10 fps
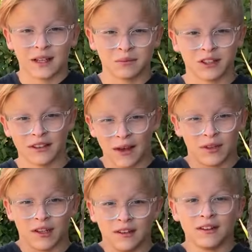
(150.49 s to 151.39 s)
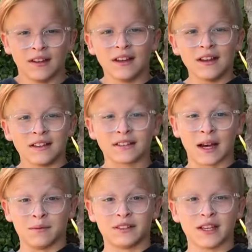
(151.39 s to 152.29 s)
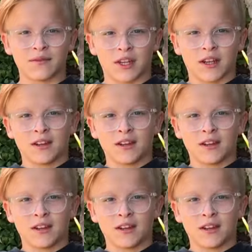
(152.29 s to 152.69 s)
times 11 times 7.